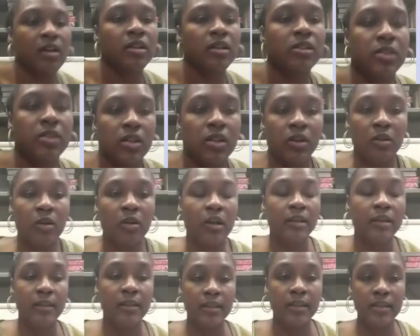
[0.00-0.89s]
So
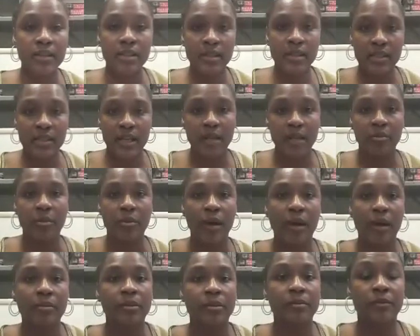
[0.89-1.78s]
this is the same
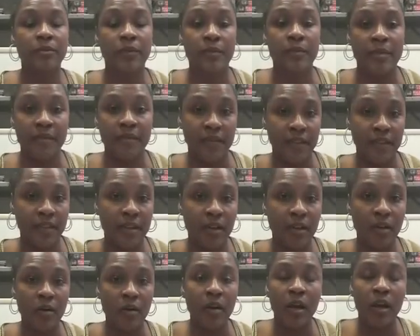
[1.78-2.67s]
problem from the
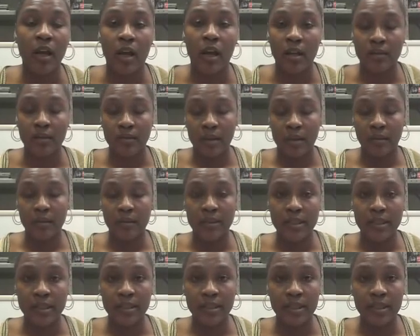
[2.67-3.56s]
video and that we
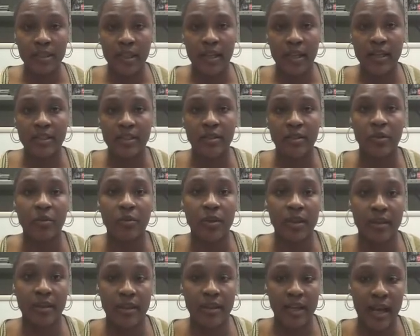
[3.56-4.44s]
did in class
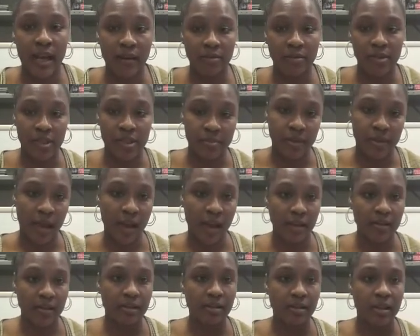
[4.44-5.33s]
with the algae
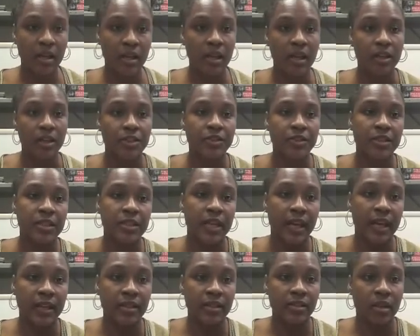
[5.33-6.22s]
blocks. You see
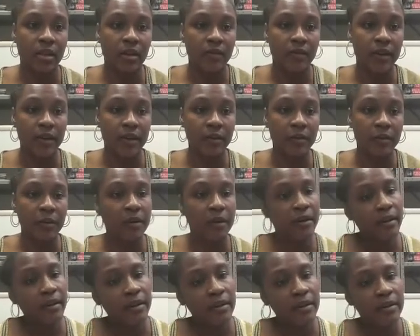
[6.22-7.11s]
a is already
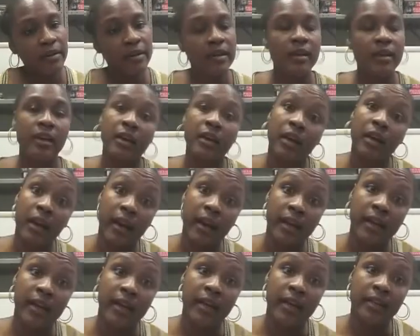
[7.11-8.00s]
1,
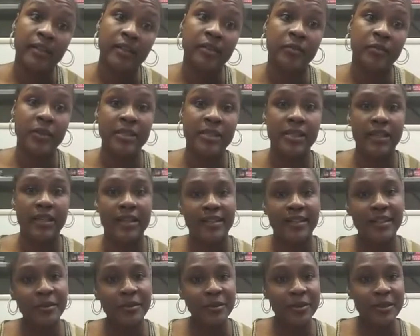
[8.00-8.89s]
and we set it
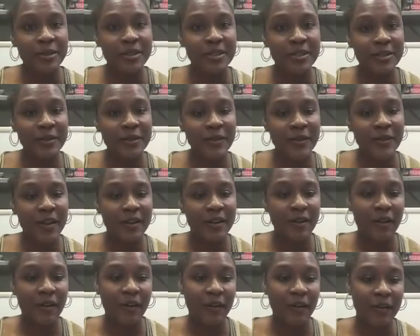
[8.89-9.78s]
equal to 0
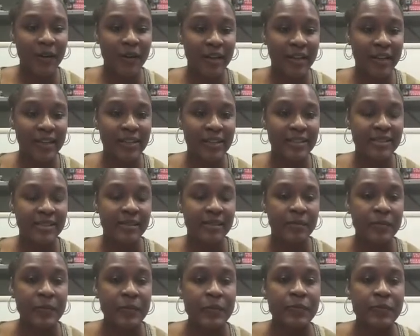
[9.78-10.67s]
like always.
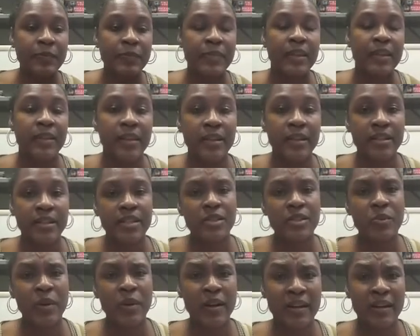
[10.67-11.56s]
This
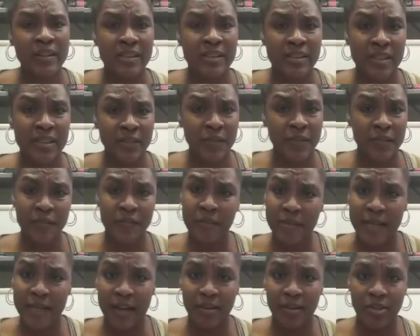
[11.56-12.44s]
is where it's different from
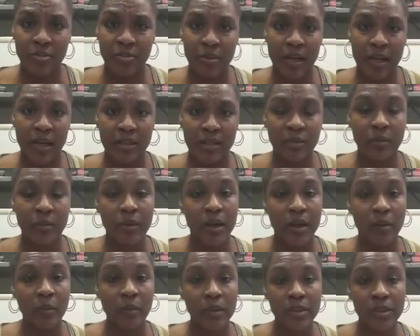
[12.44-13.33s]
the algae blocks. What
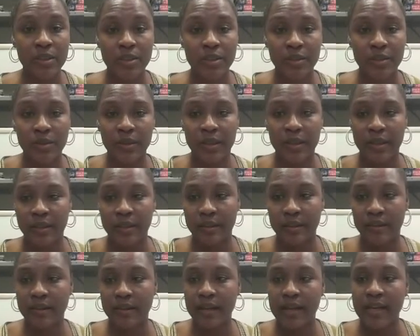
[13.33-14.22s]
I want to do
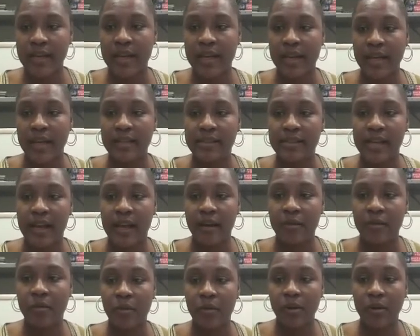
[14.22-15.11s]
here is I
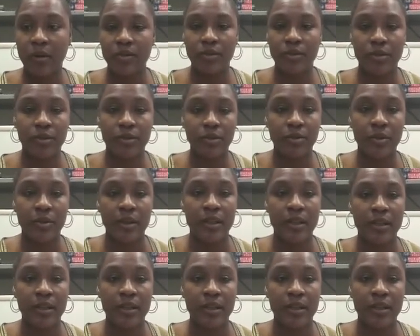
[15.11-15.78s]
want to